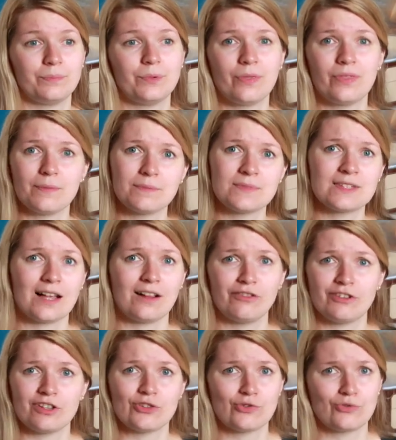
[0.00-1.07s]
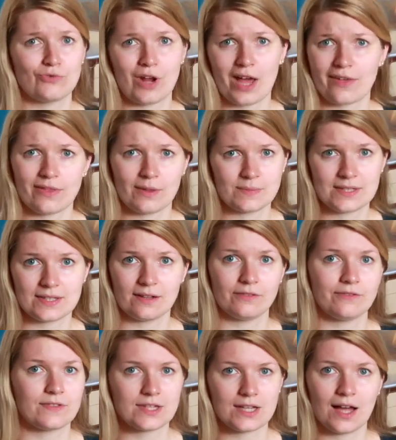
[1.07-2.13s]
put themselves and drag
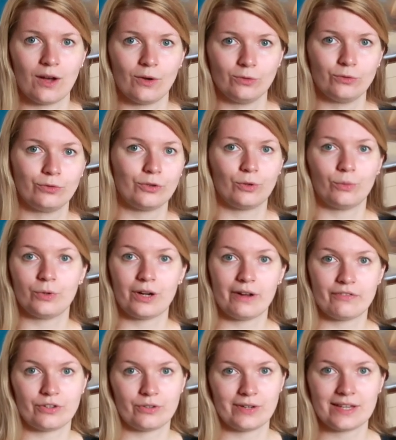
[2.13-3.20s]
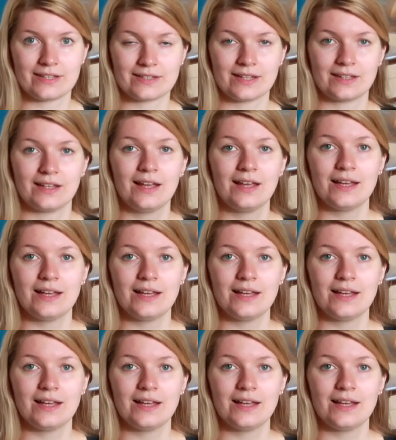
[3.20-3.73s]
themselves down for whatever reason.